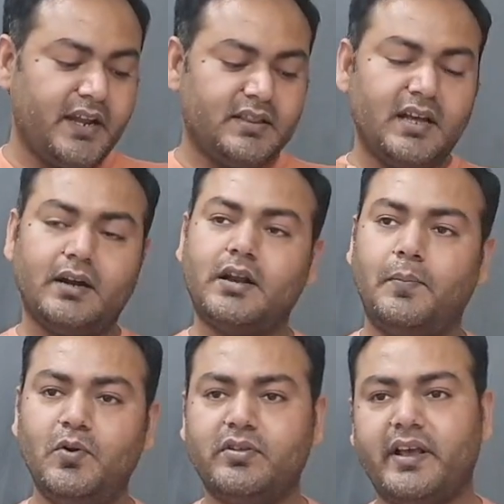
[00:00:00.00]
in the
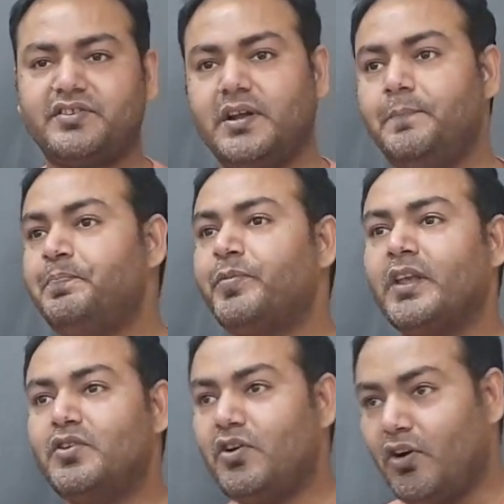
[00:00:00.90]
W section,
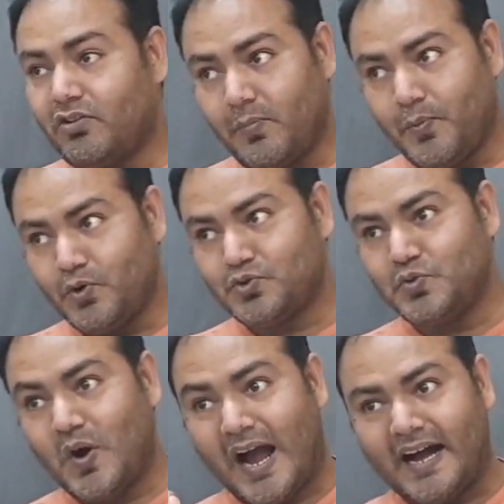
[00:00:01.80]
you're not supposed
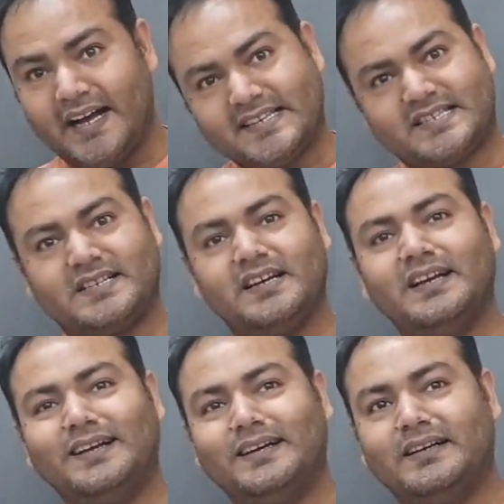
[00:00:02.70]
to ask
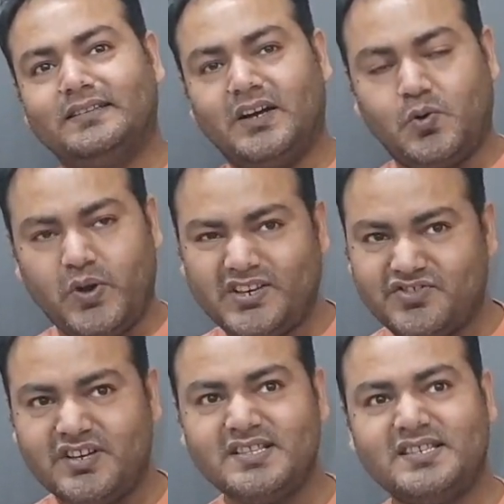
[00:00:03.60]
the
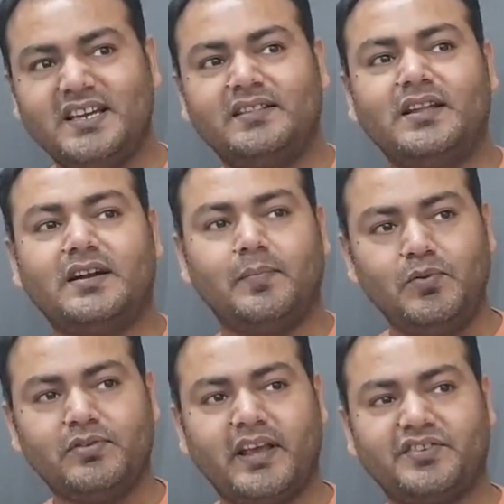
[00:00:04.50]
questions in the
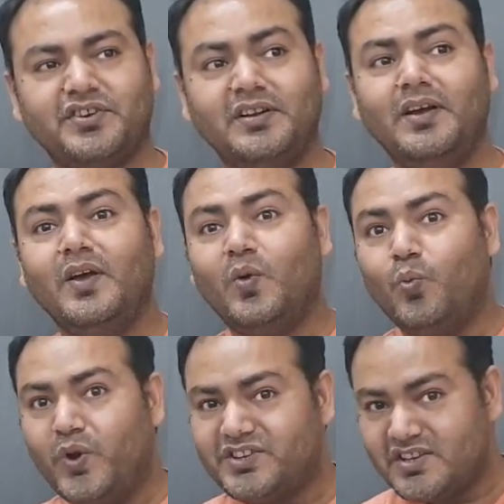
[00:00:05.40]
W section
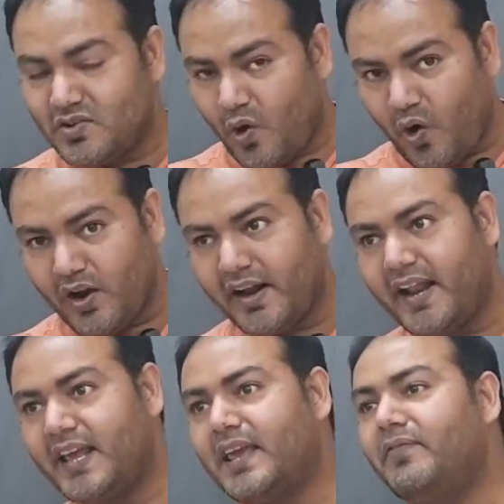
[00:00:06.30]
which is
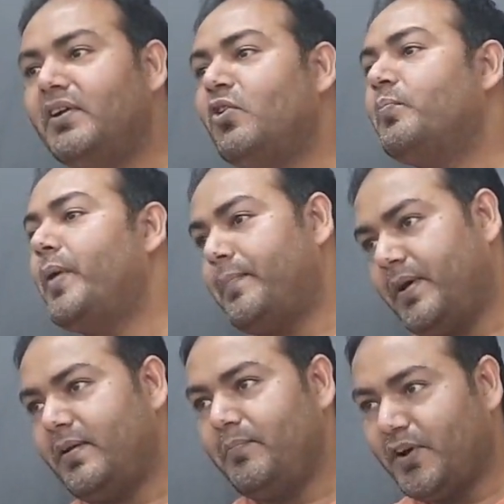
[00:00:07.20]
already given on
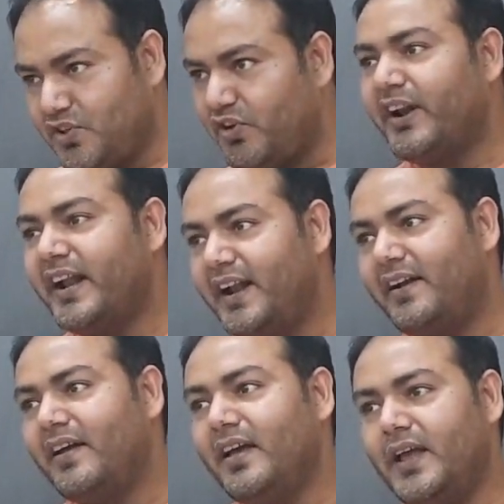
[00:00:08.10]
paper, because you can read
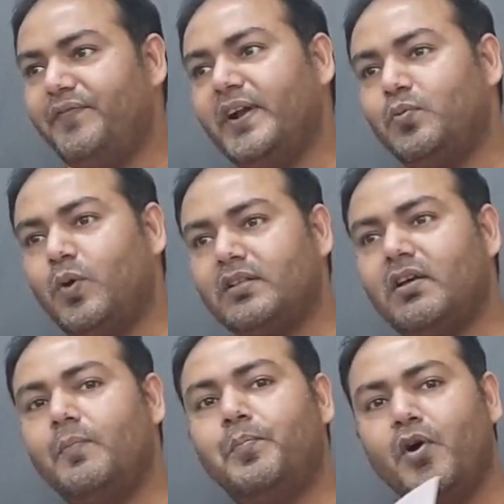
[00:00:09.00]
it. If it was
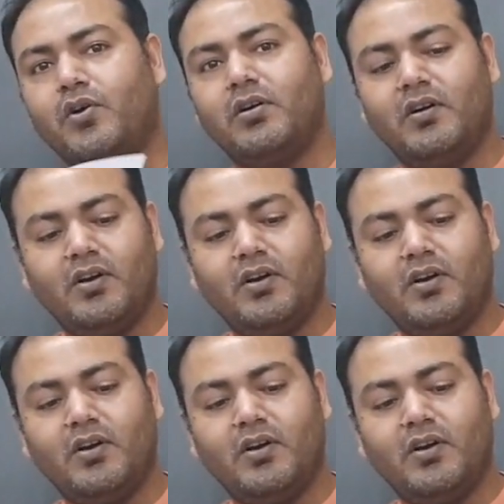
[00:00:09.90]
a book